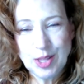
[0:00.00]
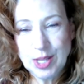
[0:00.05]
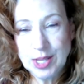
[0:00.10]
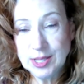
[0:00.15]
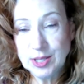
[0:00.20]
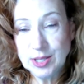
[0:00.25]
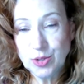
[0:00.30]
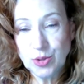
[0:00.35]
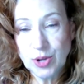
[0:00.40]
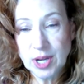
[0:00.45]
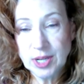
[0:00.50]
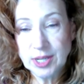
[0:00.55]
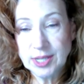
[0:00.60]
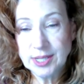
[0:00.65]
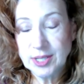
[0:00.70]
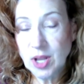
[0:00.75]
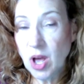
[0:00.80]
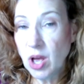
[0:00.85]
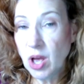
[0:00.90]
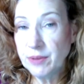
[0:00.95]
This drug
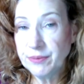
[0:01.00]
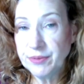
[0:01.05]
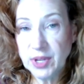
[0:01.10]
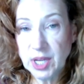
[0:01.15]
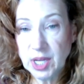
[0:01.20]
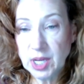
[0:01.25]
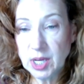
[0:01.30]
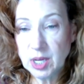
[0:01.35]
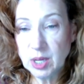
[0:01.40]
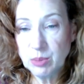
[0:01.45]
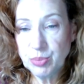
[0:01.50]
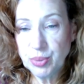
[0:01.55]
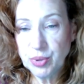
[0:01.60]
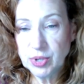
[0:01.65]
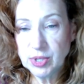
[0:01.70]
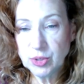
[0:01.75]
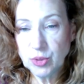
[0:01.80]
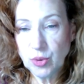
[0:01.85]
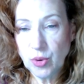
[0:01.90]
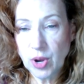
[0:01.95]
is often
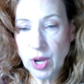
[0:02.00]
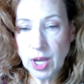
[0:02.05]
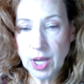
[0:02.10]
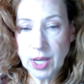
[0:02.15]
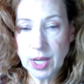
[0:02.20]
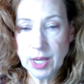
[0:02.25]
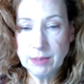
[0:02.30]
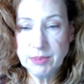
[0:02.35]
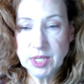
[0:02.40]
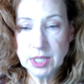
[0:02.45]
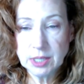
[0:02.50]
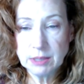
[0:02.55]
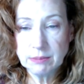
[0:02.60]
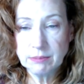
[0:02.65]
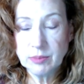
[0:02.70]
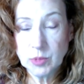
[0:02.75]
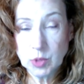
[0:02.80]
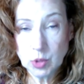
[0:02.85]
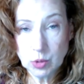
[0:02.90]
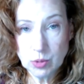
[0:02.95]
prescribed
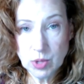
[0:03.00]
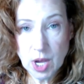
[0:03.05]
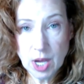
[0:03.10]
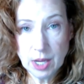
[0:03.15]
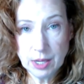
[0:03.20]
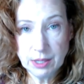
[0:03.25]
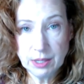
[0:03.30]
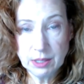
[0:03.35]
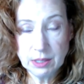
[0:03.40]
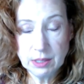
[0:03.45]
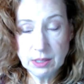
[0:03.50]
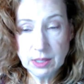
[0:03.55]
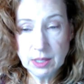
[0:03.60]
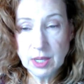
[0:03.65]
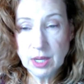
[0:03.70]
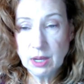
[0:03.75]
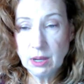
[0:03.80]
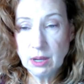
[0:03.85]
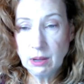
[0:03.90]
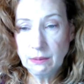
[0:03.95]
Neurontin
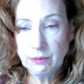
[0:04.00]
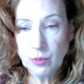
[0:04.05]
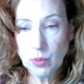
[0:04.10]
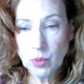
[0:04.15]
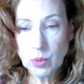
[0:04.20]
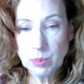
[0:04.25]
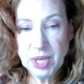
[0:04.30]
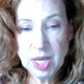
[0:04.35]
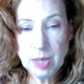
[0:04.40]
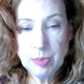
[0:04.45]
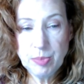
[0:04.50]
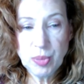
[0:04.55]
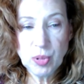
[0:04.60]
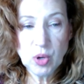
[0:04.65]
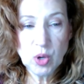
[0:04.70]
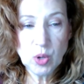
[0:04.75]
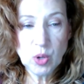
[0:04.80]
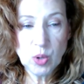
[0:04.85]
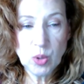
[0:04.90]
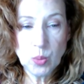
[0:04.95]
for
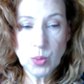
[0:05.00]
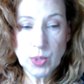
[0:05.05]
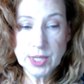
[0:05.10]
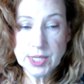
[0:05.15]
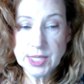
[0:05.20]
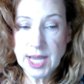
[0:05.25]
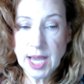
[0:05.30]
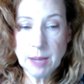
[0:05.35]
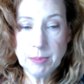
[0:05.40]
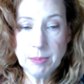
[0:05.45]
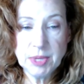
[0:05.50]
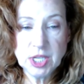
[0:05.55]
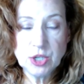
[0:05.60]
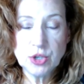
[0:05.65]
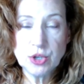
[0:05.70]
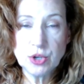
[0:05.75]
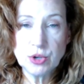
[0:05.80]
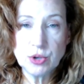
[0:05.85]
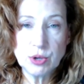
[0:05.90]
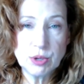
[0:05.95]
people with damaged
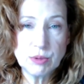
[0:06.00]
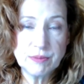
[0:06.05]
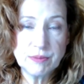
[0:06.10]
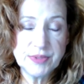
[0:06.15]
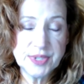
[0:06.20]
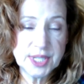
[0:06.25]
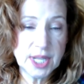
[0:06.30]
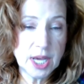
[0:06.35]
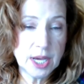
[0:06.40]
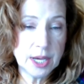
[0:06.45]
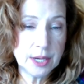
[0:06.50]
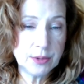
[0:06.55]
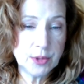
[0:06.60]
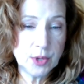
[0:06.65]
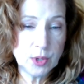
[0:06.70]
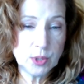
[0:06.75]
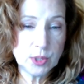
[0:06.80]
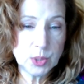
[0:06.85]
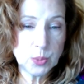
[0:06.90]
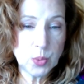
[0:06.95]
nerves, like
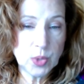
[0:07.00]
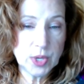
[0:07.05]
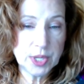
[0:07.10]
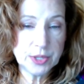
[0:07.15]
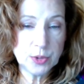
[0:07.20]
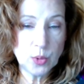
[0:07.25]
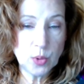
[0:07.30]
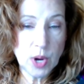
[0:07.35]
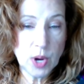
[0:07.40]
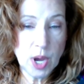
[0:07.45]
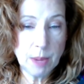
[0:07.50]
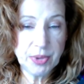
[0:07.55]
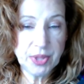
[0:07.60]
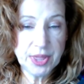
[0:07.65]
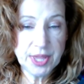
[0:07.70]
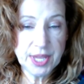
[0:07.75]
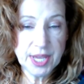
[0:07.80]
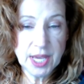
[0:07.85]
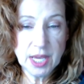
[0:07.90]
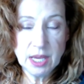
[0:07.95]
those with
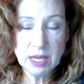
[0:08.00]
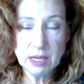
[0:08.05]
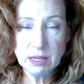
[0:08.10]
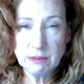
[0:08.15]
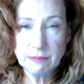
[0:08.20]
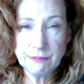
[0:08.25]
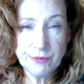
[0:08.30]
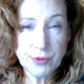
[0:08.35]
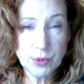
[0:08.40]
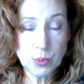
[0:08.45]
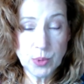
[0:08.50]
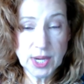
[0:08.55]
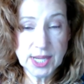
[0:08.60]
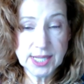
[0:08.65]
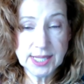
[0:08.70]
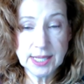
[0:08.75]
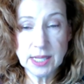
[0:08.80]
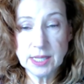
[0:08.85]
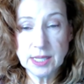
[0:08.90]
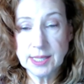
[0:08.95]
neuropathy, for
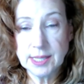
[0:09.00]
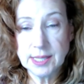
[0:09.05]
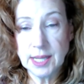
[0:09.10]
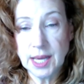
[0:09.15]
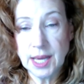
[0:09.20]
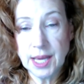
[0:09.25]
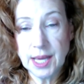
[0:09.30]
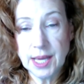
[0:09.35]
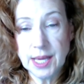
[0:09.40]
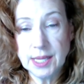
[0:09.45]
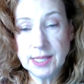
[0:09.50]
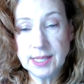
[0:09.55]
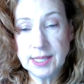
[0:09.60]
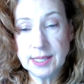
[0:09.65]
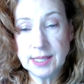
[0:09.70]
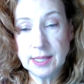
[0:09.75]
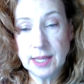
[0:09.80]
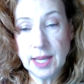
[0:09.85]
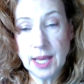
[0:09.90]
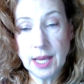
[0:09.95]
restless
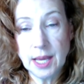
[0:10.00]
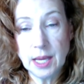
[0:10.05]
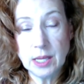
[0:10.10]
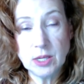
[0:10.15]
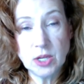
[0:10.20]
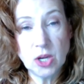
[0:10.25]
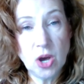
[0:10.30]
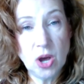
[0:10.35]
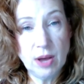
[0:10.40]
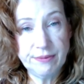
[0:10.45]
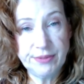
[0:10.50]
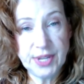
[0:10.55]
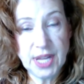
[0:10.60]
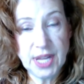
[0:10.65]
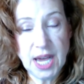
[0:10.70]
legs and hot